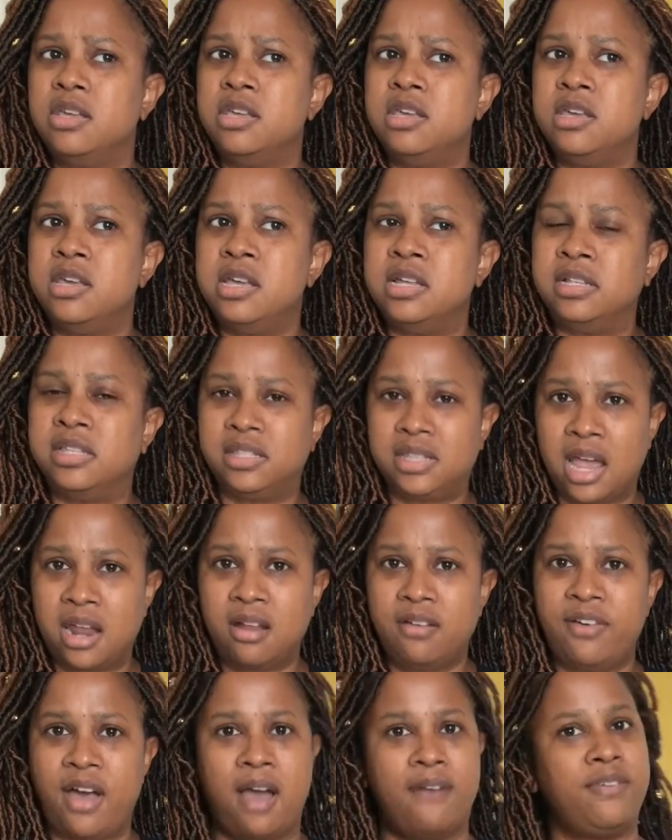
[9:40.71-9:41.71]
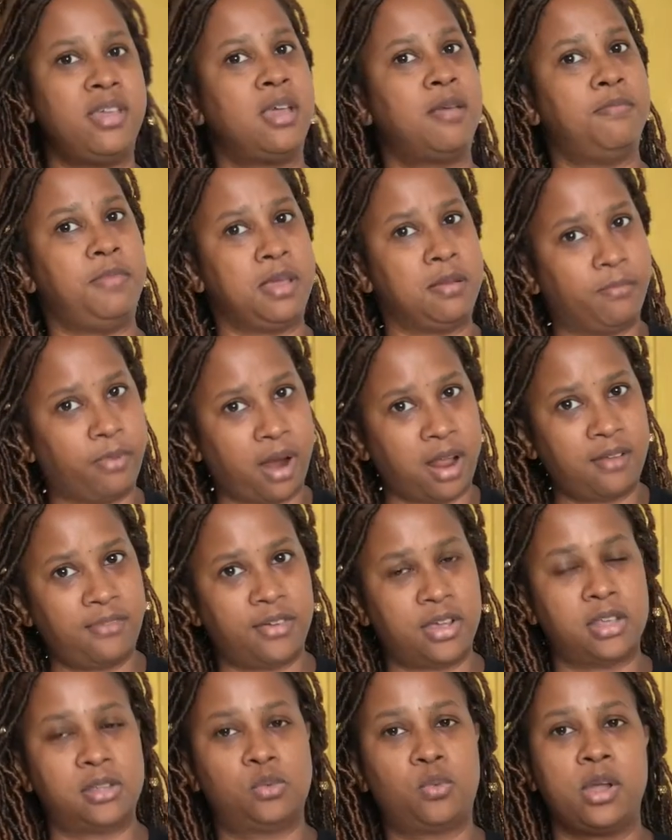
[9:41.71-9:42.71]
instead of having a big
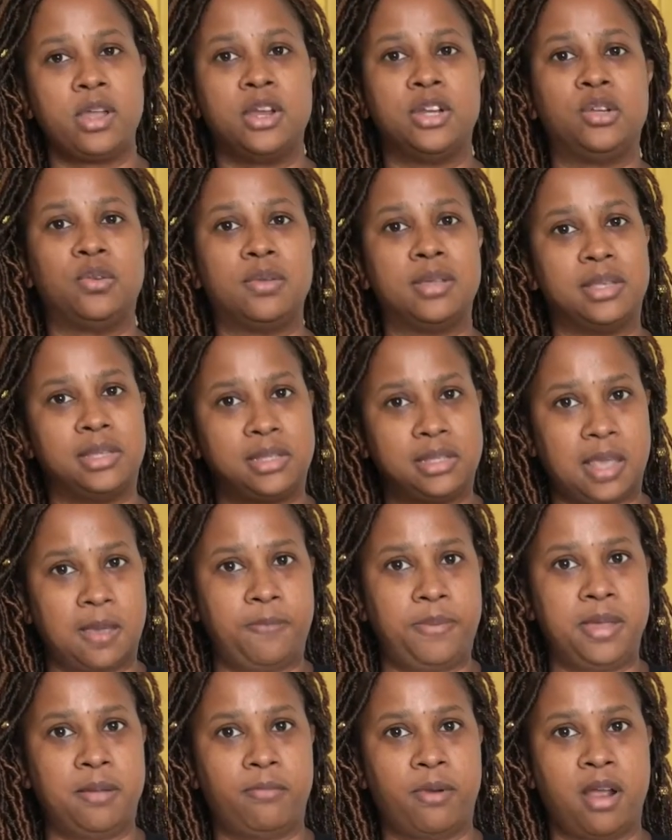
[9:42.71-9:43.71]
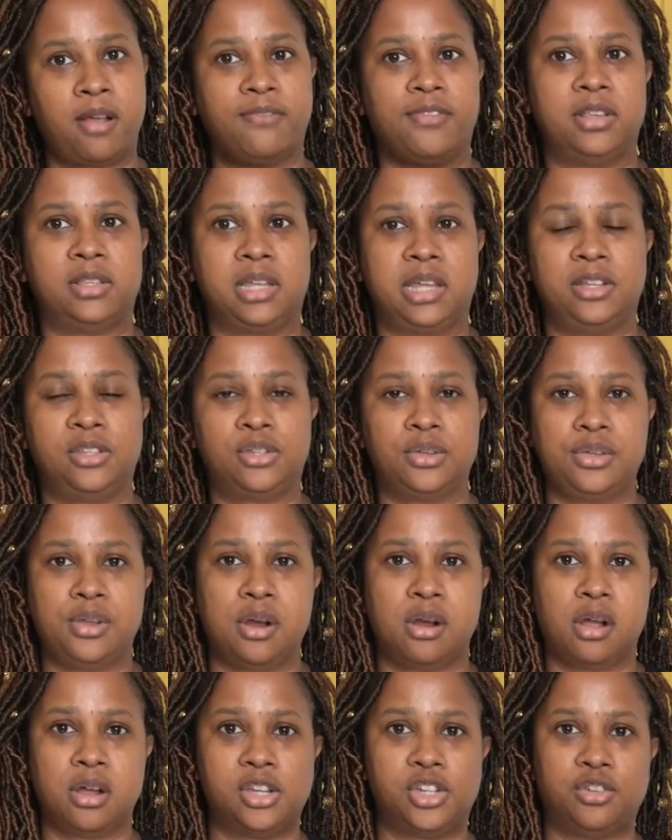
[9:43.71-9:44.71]
breakfast, what you're doing is skipping breakfast, and so you're
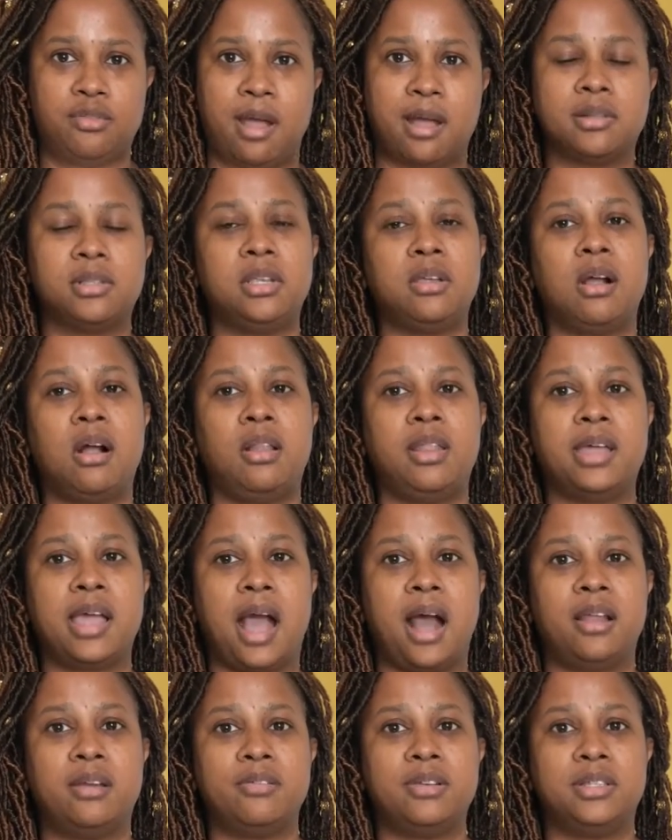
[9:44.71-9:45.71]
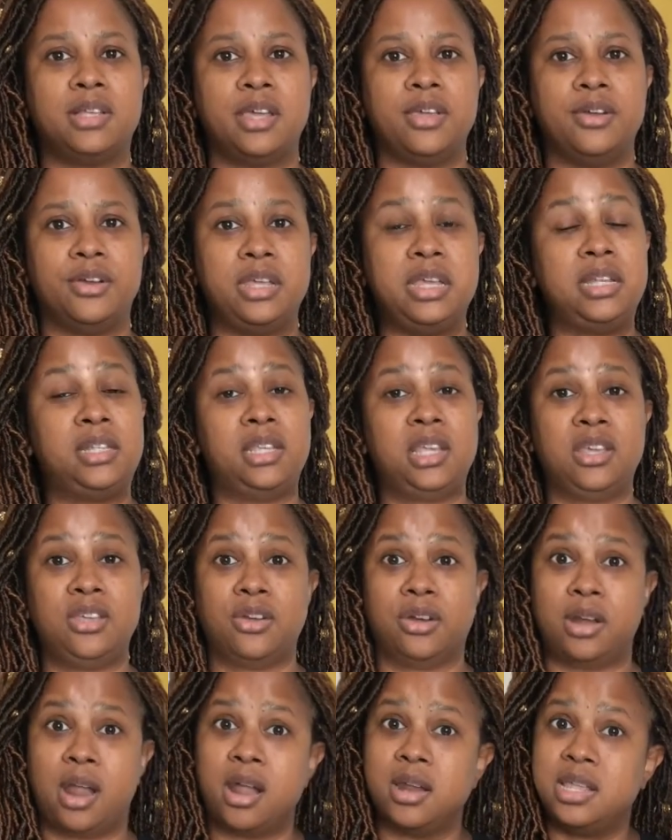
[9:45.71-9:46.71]
contracting all the calories that you're eating. You're
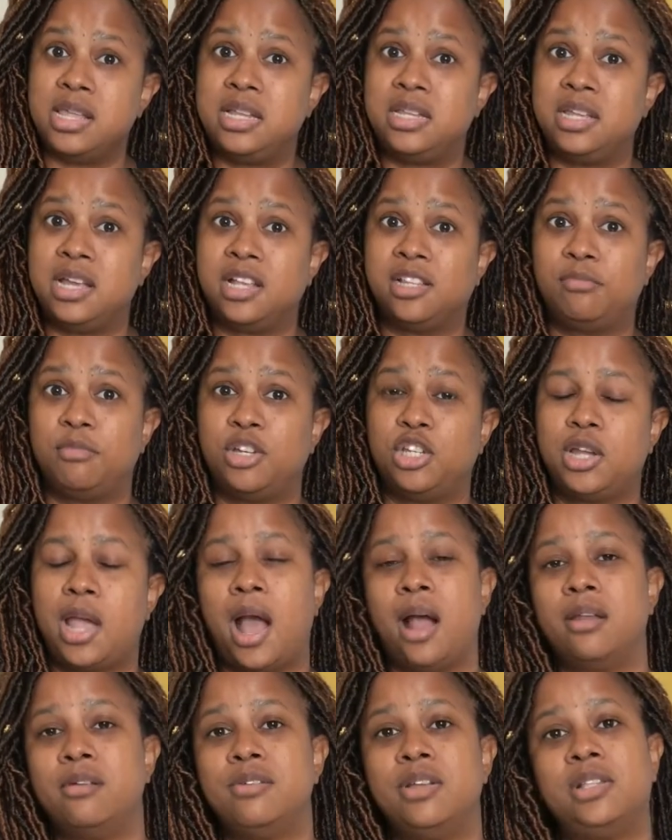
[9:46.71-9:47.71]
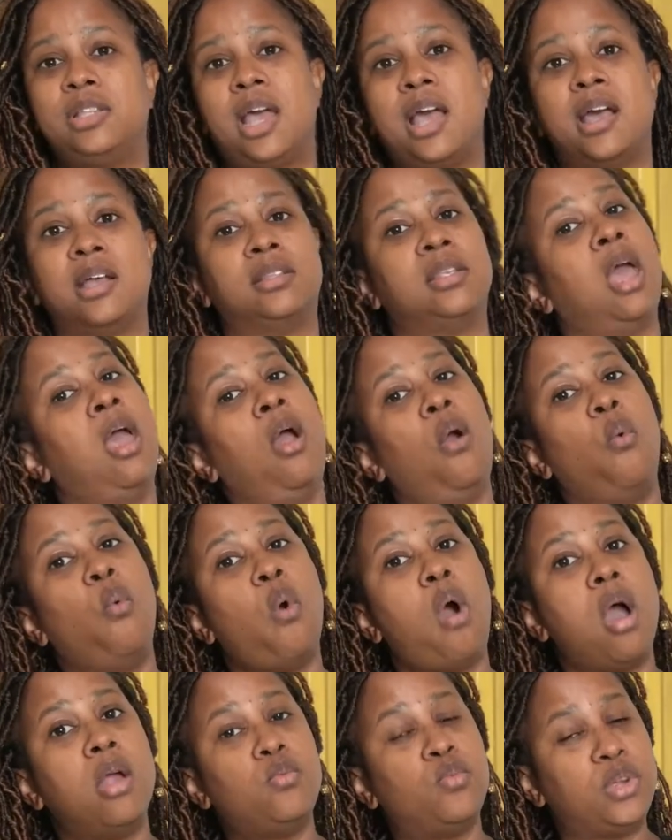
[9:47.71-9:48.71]
not eating as much calories as
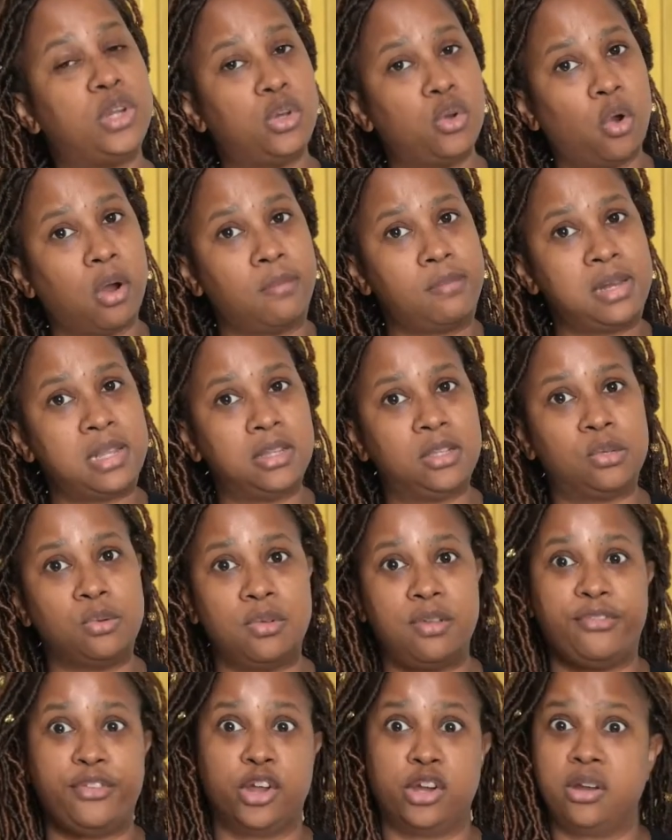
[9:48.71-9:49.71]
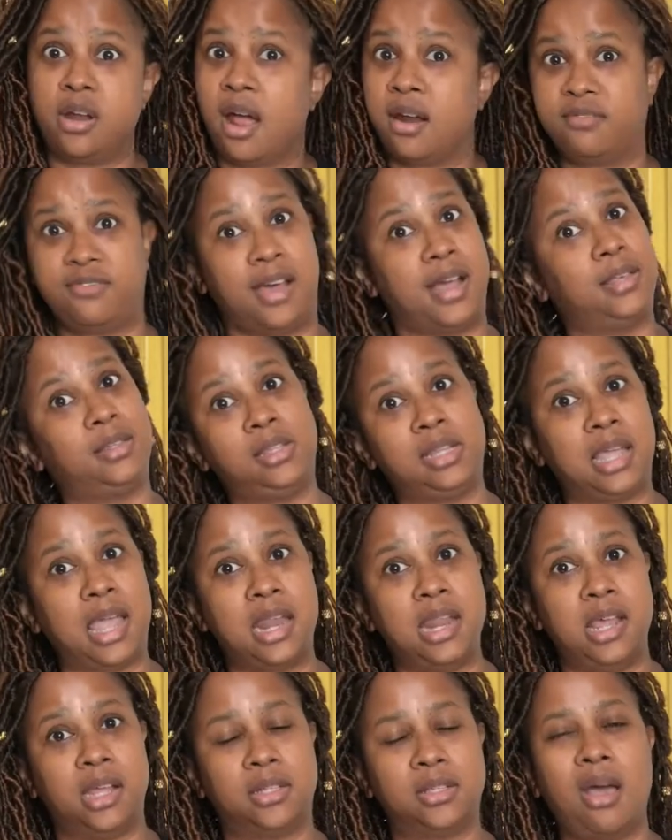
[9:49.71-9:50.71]
one would normally do if you're not fasting
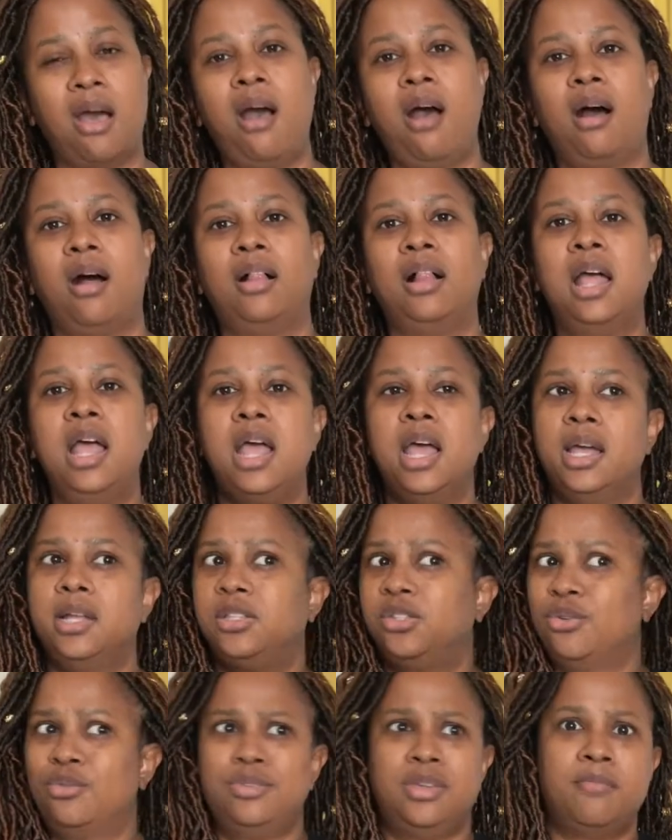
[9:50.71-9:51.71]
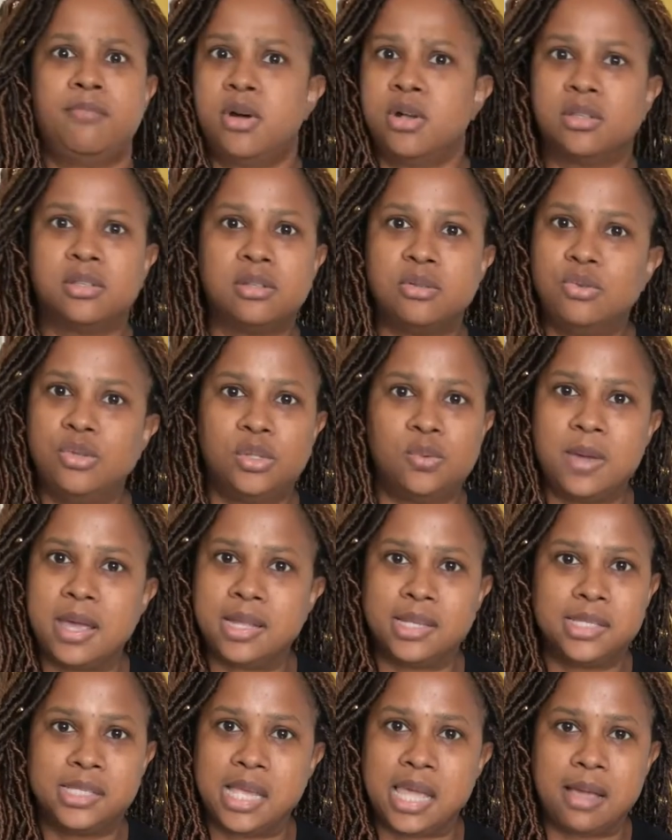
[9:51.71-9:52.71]
any at all, and so you must lose weight
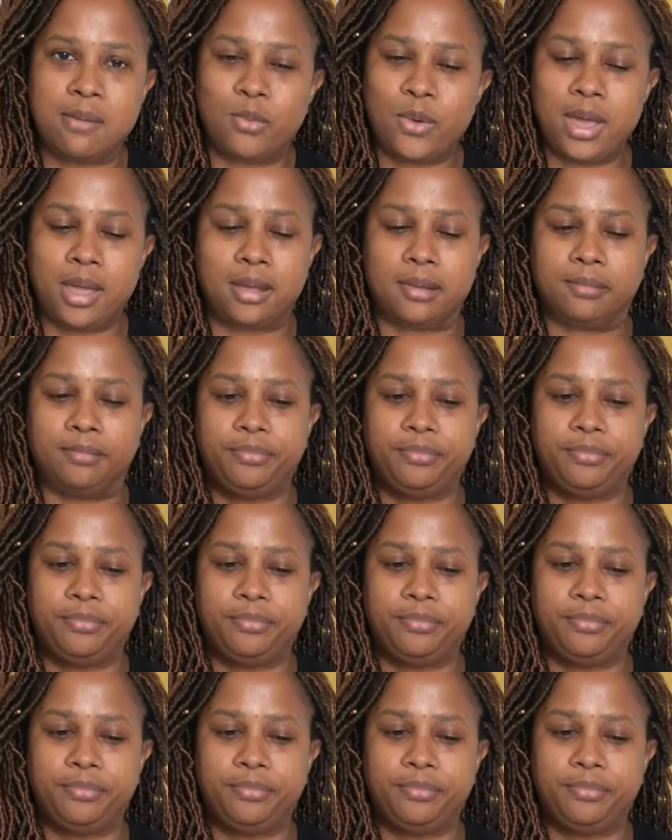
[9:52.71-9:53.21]
same way.